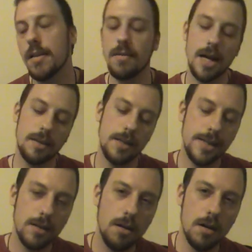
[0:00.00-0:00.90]
That
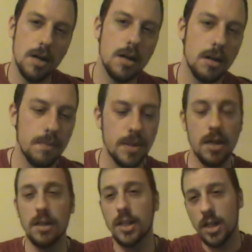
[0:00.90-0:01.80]
these
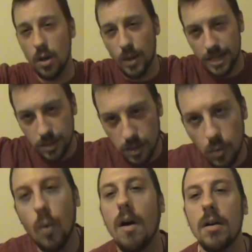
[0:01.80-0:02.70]
herbs go into the
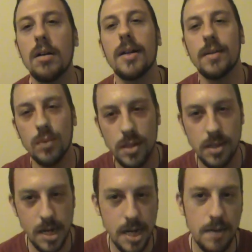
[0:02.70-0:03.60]
water, it
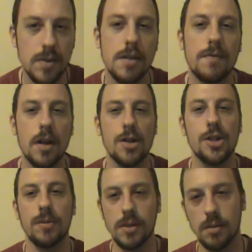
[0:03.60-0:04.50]
receives the
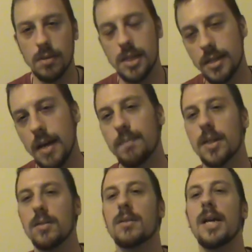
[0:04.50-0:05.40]
virtue as a
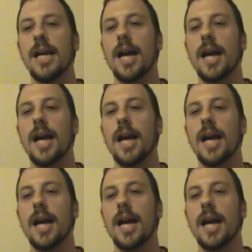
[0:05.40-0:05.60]
receptacle,